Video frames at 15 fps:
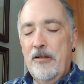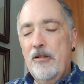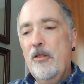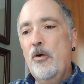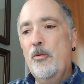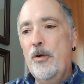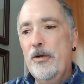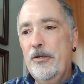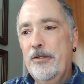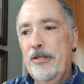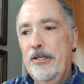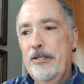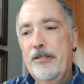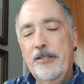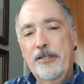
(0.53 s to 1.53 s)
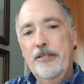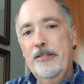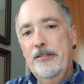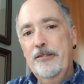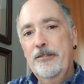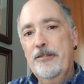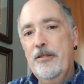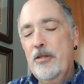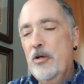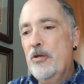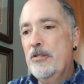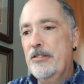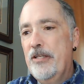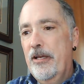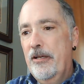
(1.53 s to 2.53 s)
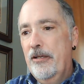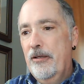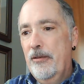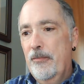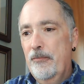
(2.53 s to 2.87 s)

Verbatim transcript: Hello world, it is Thursday,